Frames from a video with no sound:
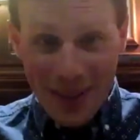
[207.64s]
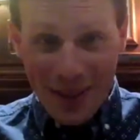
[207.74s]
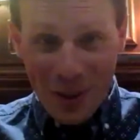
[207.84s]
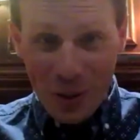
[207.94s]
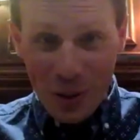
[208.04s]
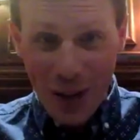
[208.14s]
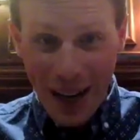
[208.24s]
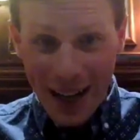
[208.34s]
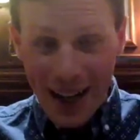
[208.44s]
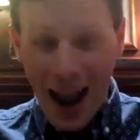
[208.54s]
is
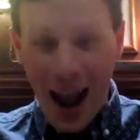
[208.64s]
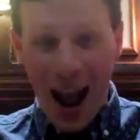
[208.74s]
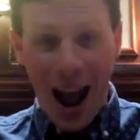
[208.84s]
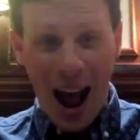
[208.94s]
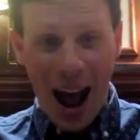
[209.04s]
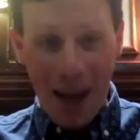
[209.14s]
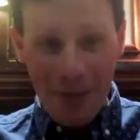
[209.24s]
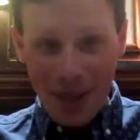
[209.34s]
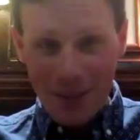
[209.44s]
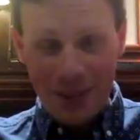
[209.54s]
great. I'm
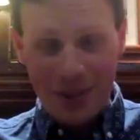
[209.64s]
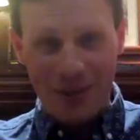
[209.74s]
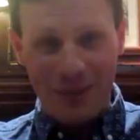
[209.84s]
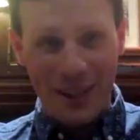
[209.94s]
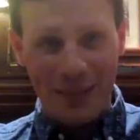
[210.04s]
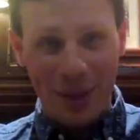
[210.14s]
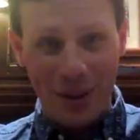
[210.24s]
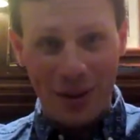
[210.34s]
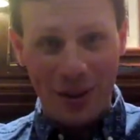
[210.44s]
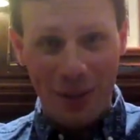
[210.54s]
going to be submitting
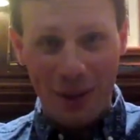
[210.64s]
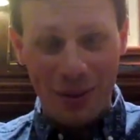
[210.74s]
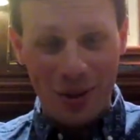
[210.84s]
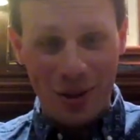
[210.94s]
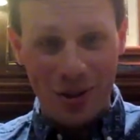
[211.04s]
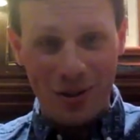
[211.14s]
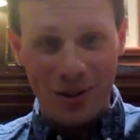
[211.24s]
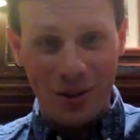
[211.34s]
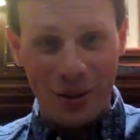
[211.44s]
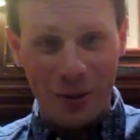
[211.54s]
books to
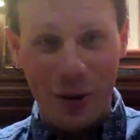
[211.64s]
publishers